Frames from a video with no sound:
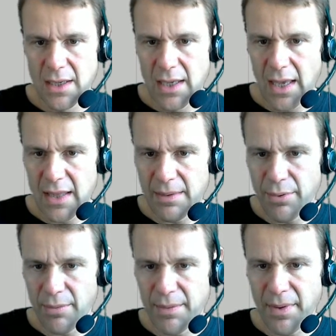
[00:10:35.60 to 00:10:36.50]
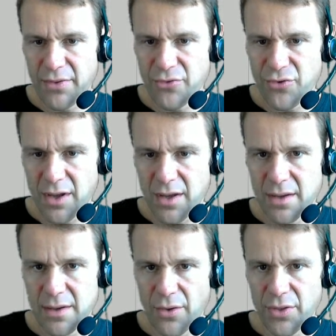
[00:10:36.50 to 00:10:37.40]
and then pop the button trigger
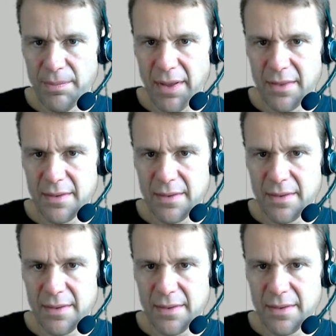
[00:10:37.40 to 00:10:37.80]
on the button.